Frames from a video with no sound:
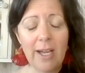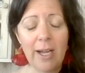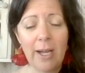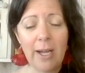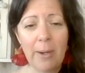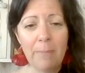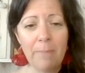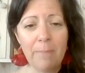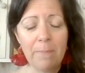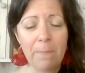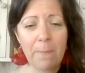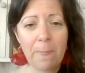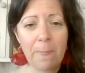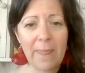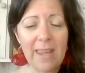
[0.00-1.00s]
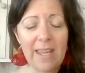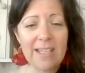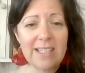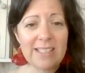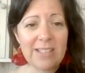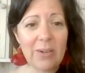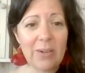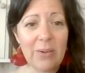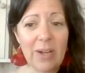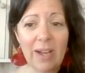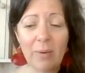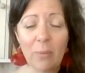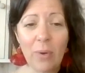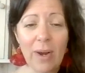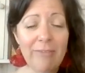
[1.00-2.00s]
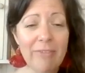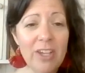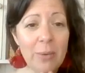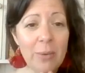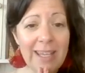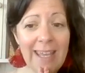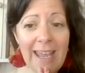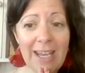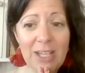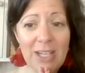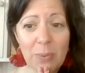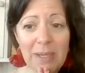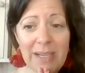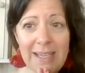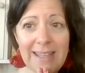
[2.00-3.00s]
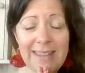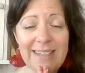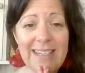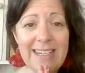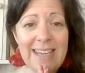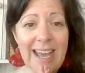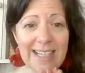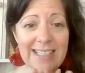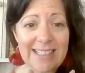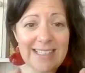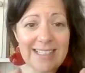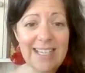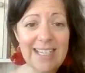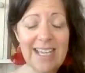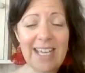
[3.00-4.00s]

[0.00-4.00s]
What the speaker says: So whatever you engage with next